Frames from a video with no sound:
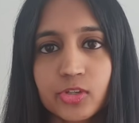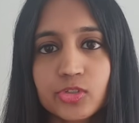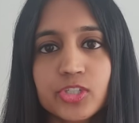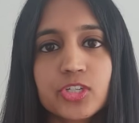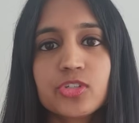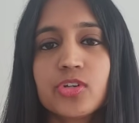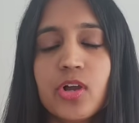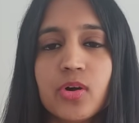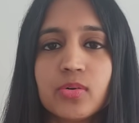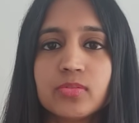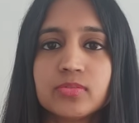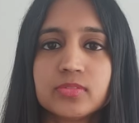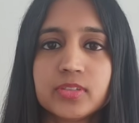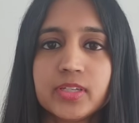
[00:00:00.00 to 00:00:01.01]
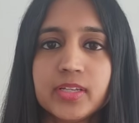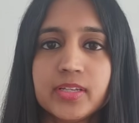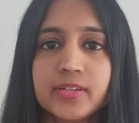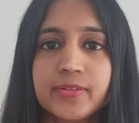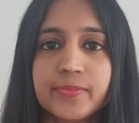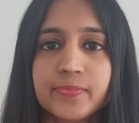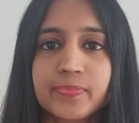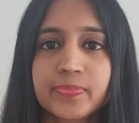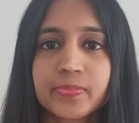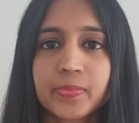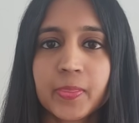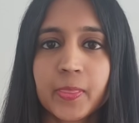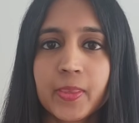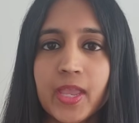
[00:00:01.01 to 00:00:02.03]
You just know.
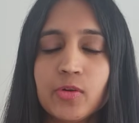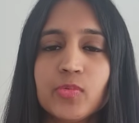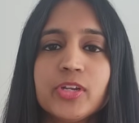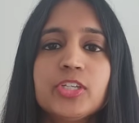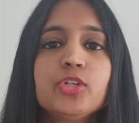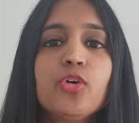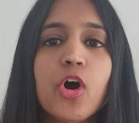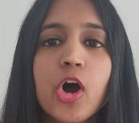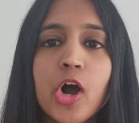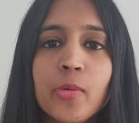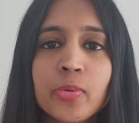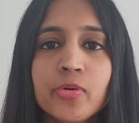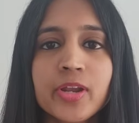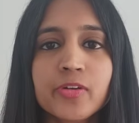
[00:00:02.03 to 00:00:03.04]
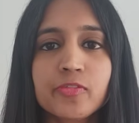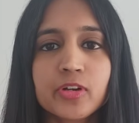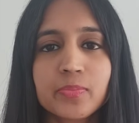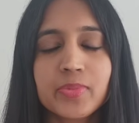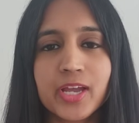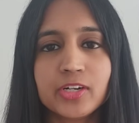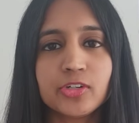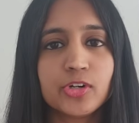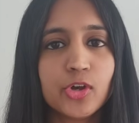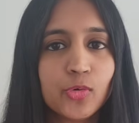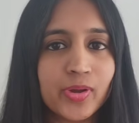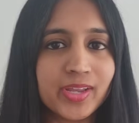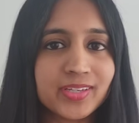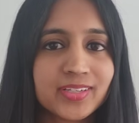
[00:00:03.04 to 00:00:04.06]
And when you operate from that
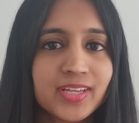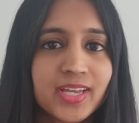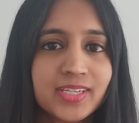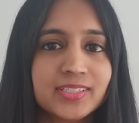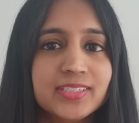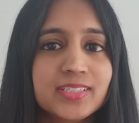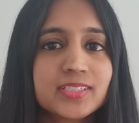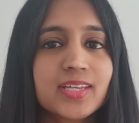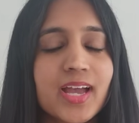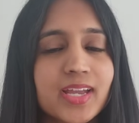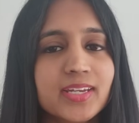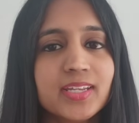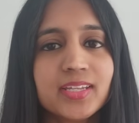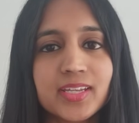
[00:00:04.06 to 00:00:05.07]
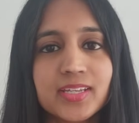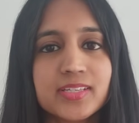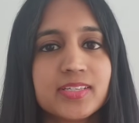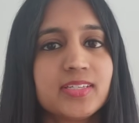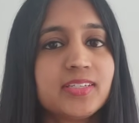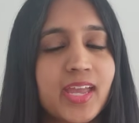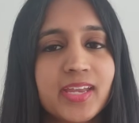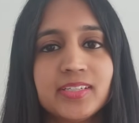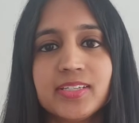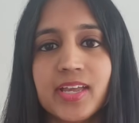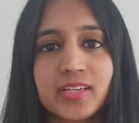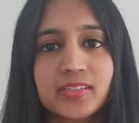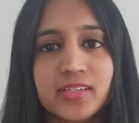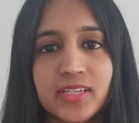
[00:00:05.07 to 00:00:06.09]
knowing, deciding isn't a
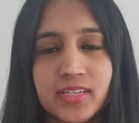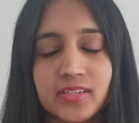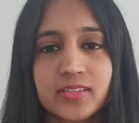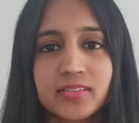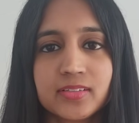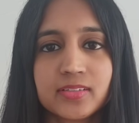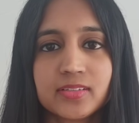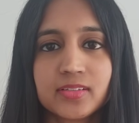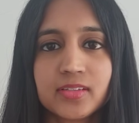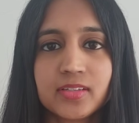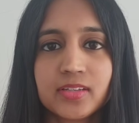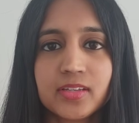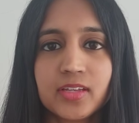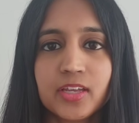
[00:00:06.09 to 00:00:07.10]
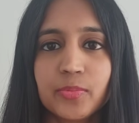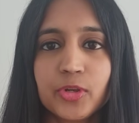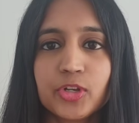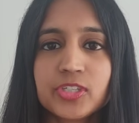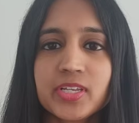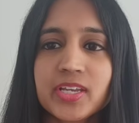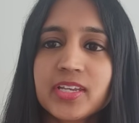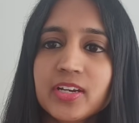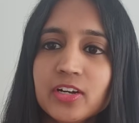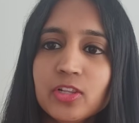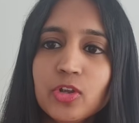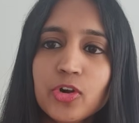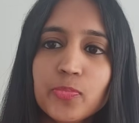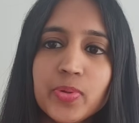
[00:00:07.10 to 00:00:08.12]
technique. Because I hear
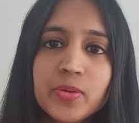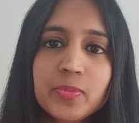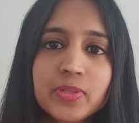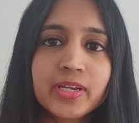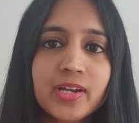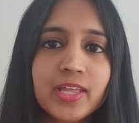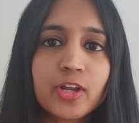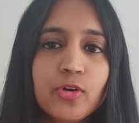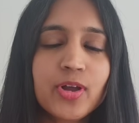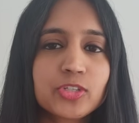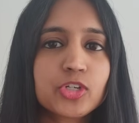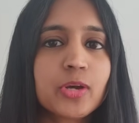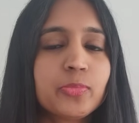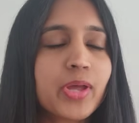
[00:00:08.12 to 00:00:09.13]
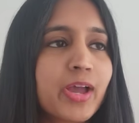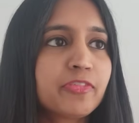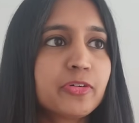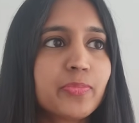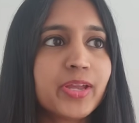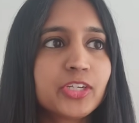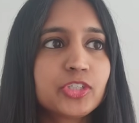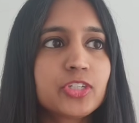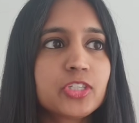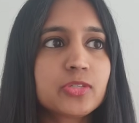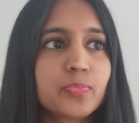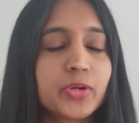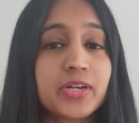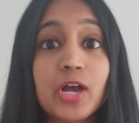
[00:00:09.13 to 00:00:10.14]
a lot of people, they're like, oh, I stopped
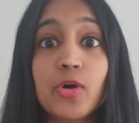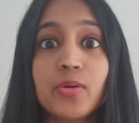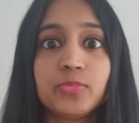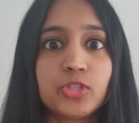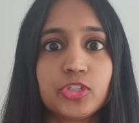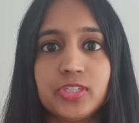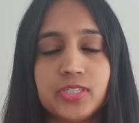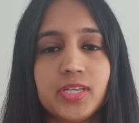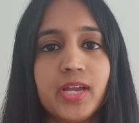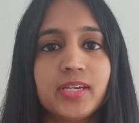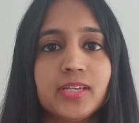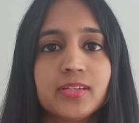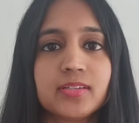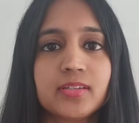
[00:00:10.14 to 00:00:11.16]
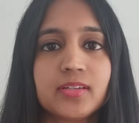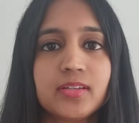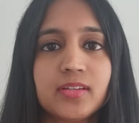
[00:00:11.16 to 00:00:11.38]
affirmations, but now I'm just deciding.